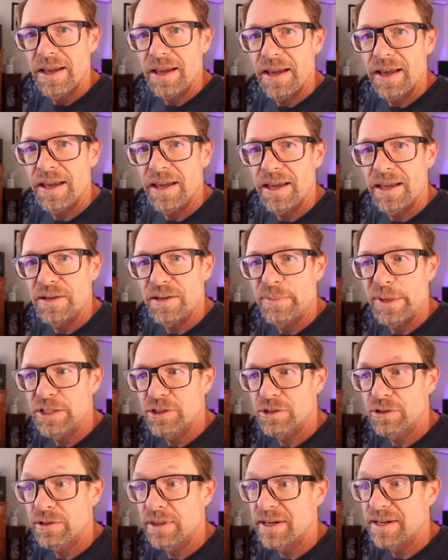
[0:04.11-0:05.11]
and make
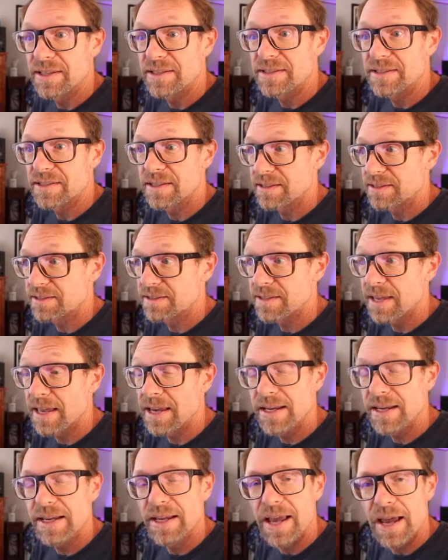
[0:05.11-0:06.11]
sure that it's
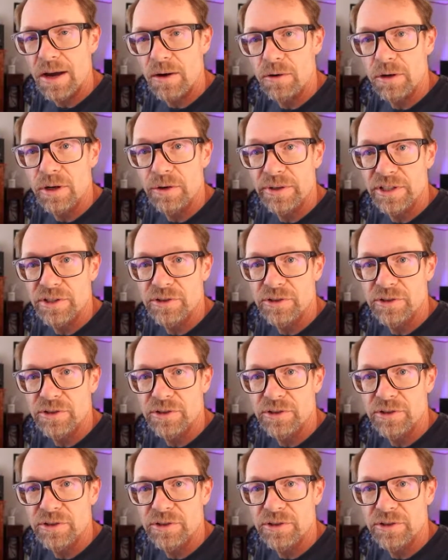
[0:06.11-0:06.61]
sending outgoing